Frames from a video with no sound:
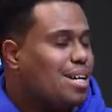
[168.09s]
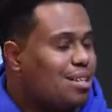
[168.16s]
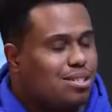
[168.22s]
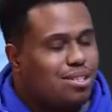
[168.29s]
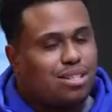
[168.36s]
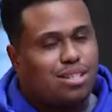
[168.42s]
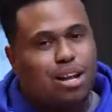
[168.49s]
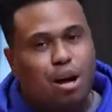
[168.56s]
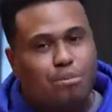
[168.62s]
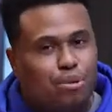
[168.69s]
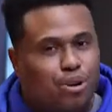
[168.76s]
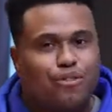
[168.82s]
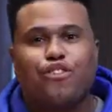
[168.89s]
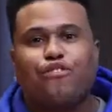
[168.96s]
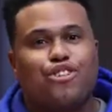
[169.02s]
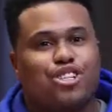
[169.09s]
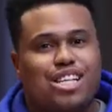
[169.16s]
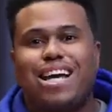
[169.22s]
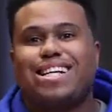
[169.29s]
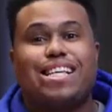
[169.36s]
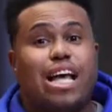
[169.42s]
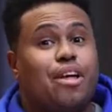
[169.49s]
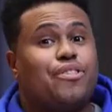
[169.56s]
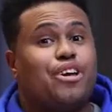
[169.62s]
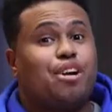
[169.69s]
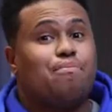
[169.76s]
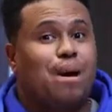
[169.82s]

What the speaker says: There's a number of different sites out there,